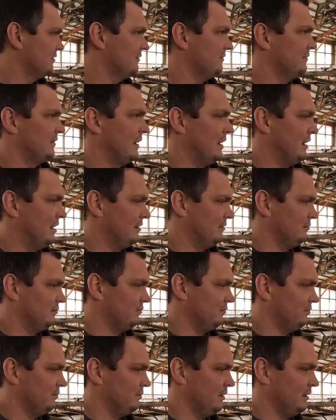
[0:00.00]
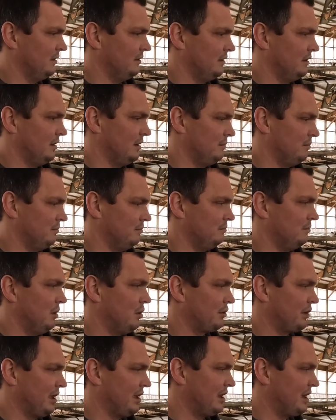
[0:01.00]
in the
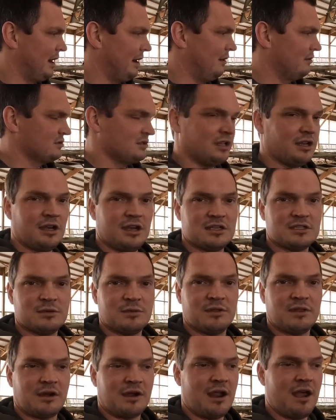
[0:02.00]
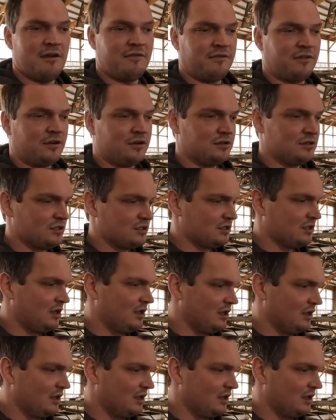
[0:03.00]
milking cows than it is with our heifers,